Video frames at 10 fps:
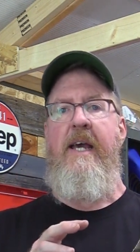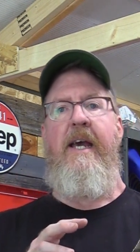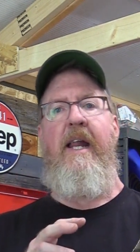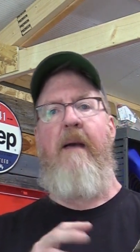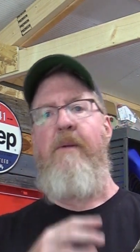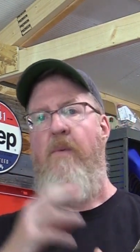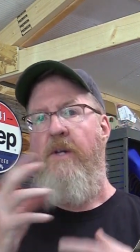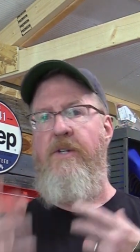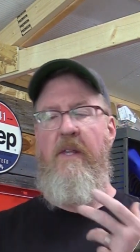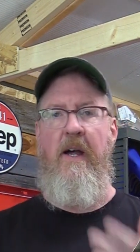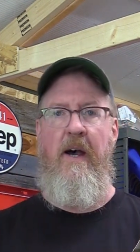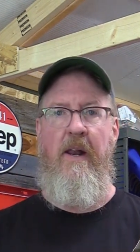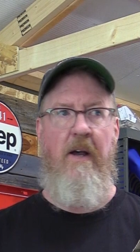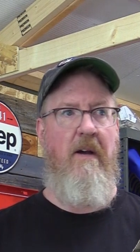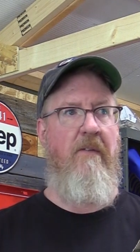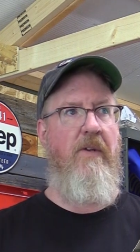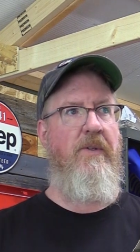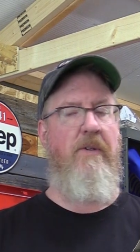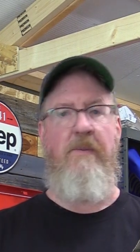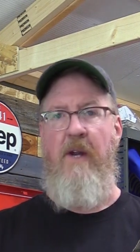And I've been watching a lot of
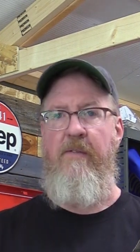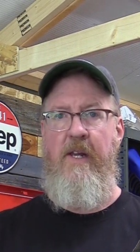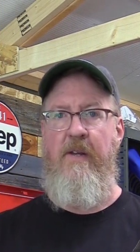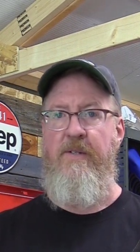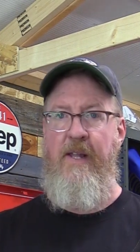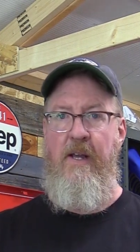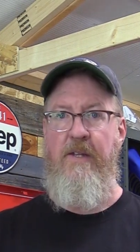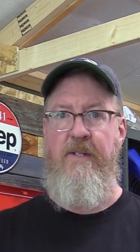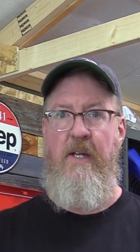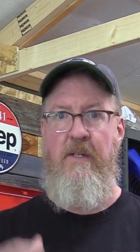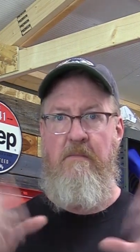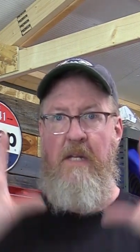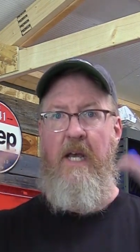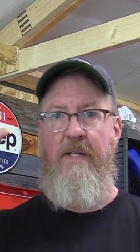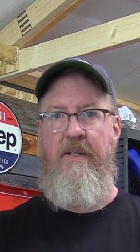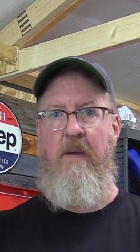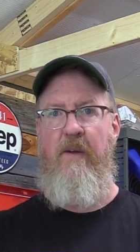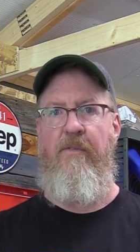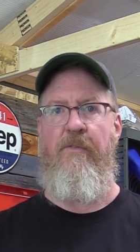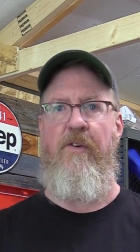YouTube car videos, and they all say, no, stay
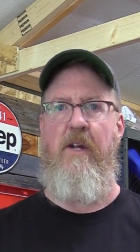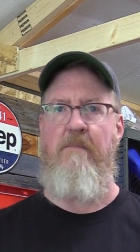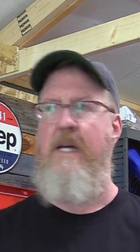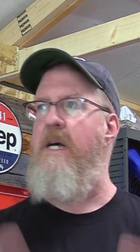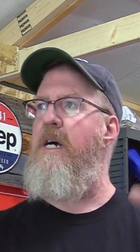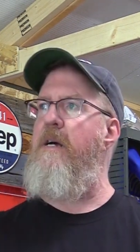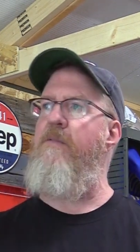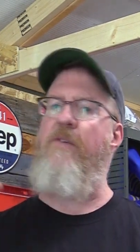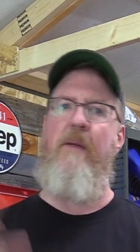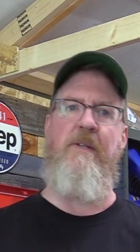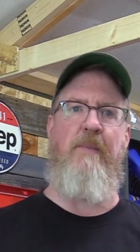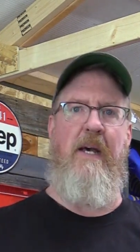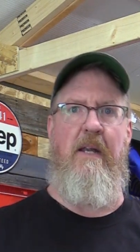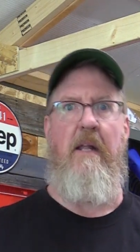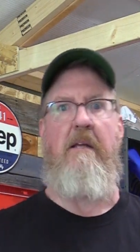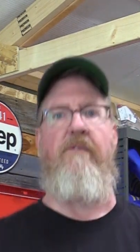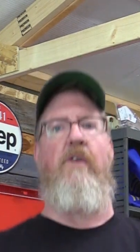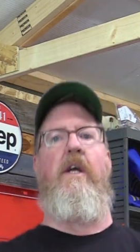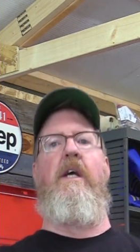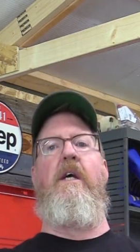away from Fram. Ah, Fram is bad.
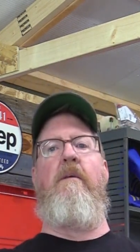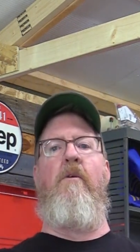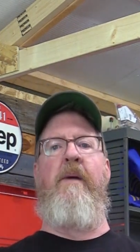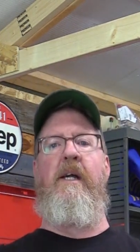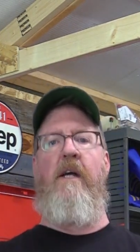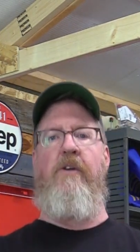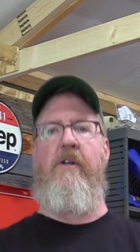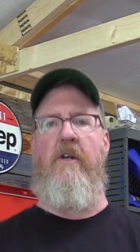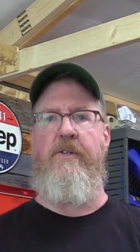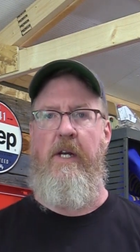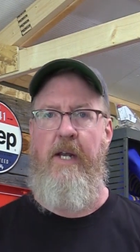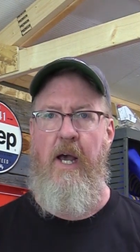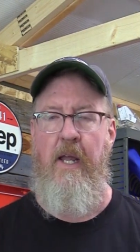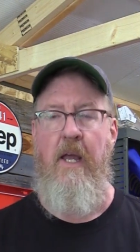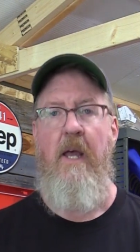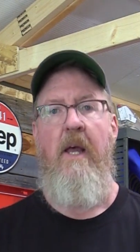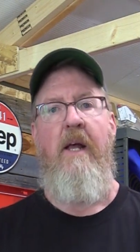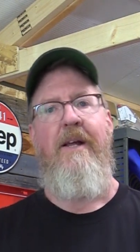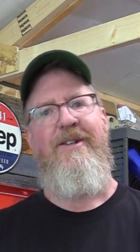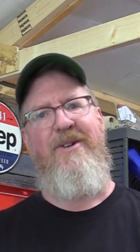Fram, oh my God, your car's going to die.
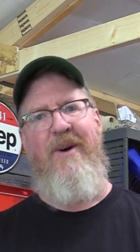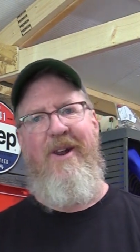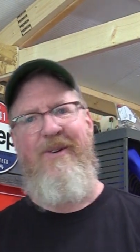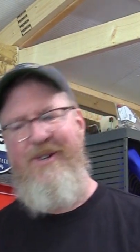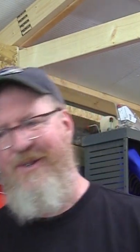So I don't